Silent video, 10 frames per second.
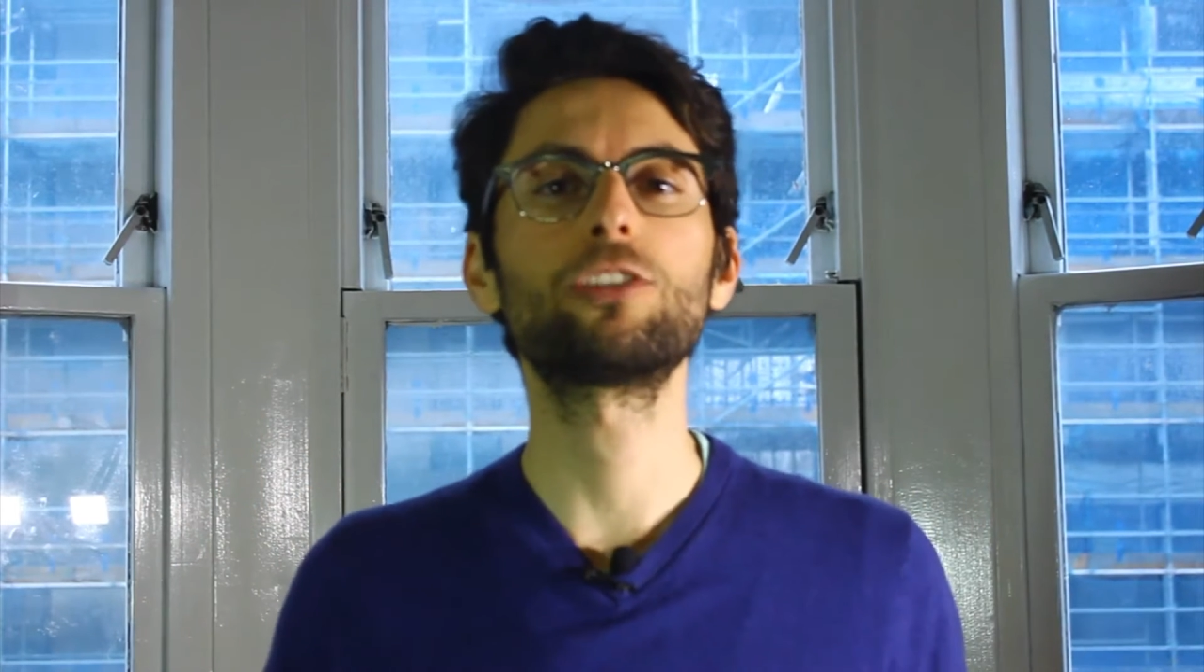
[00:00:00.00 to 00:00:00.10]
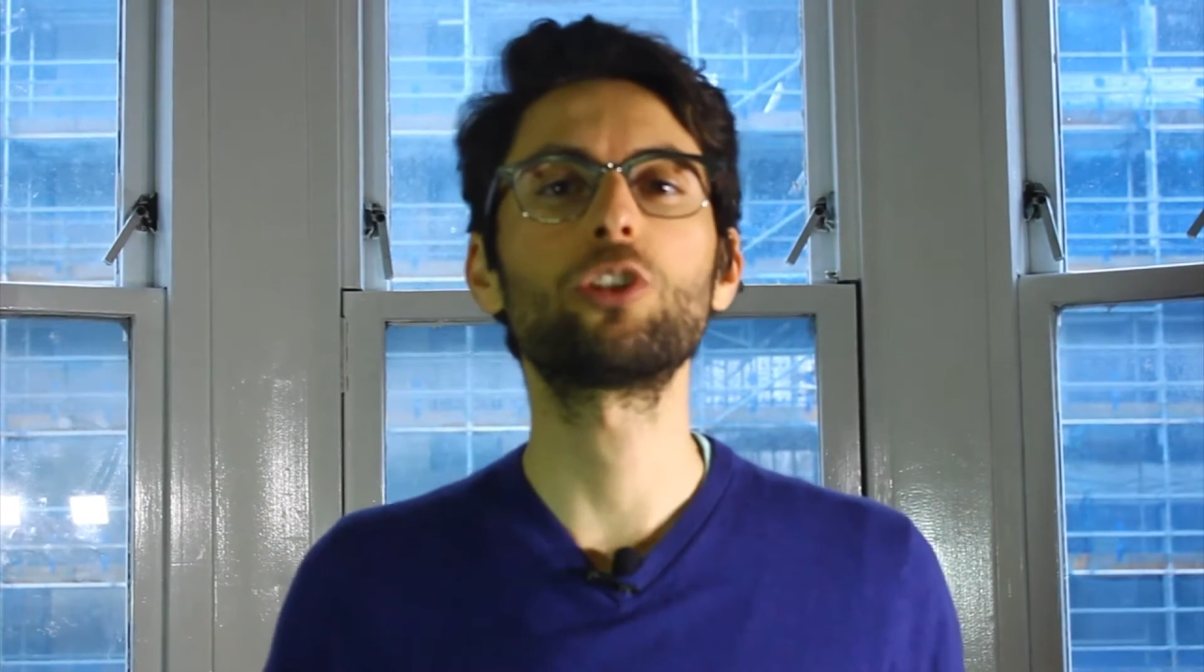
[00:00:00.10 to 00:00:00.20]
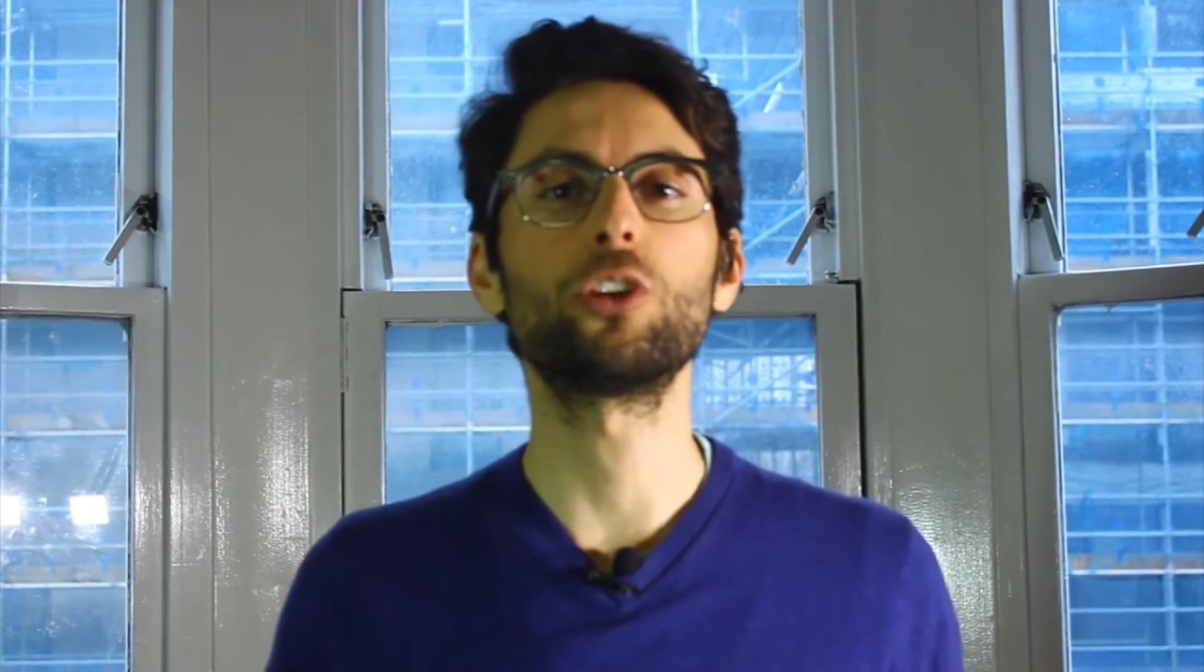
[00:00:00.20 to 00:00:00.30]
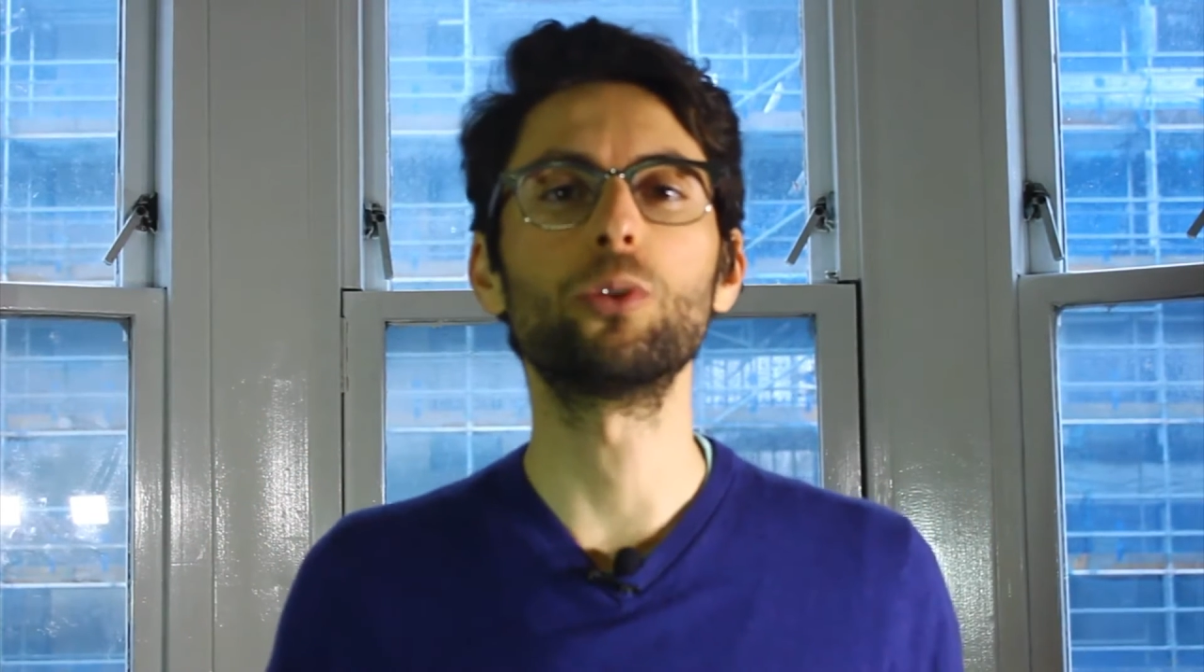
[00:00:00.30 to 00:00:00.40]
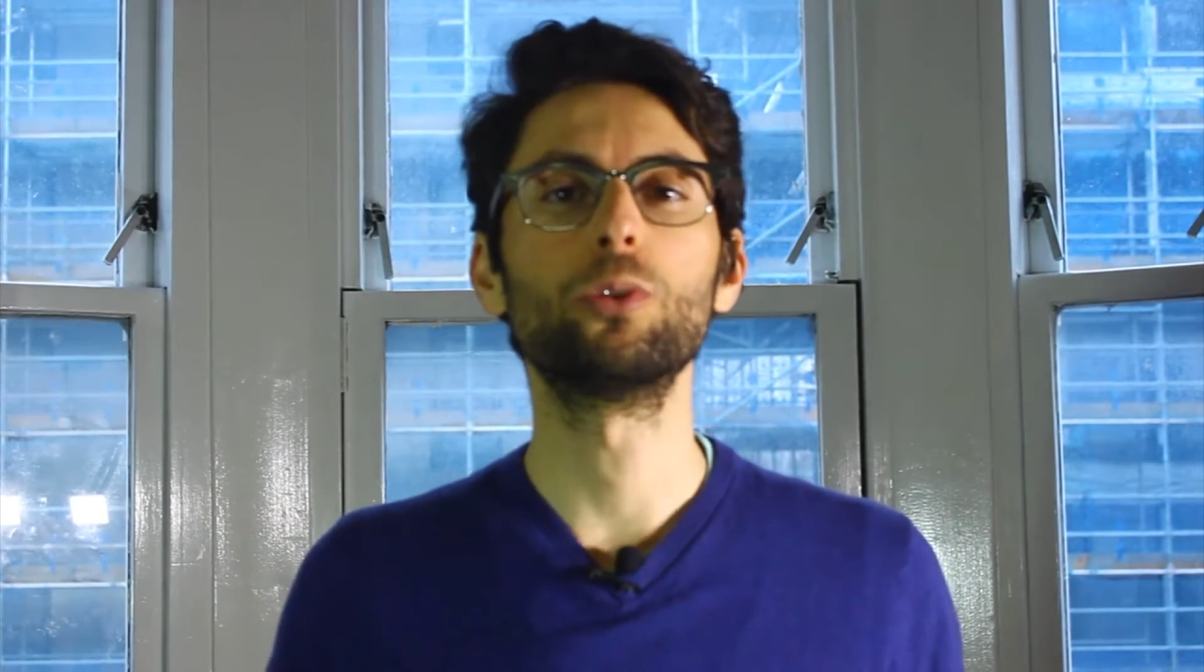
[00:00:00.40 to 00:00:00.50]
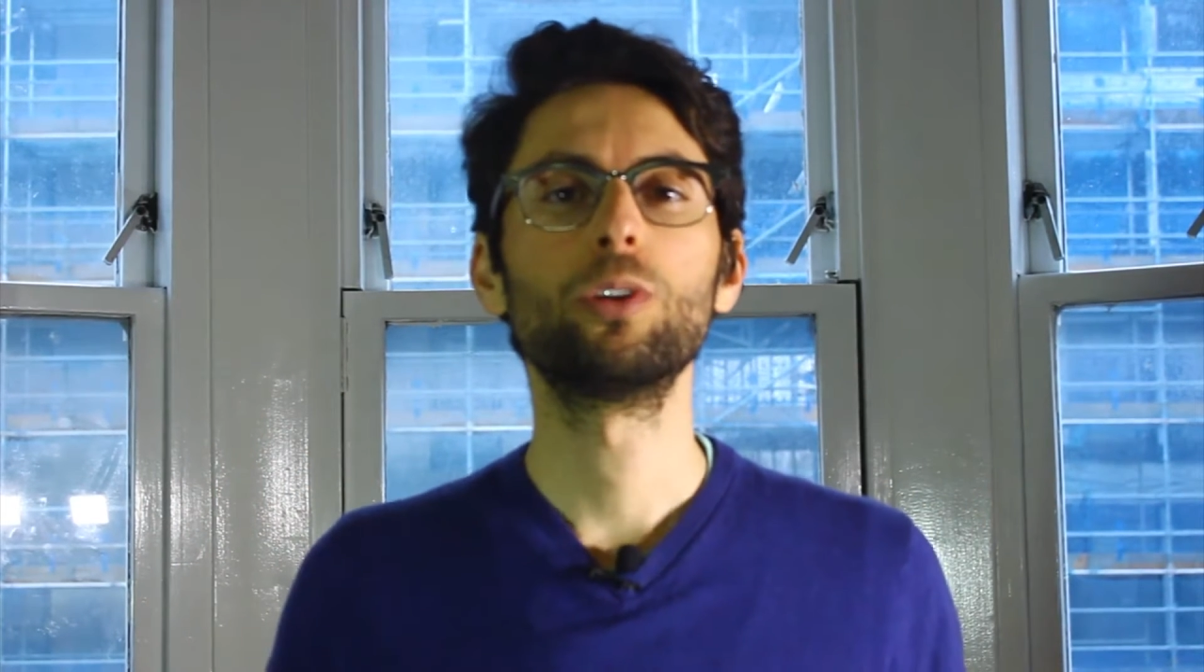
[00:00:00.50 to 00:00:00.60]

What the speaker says: to you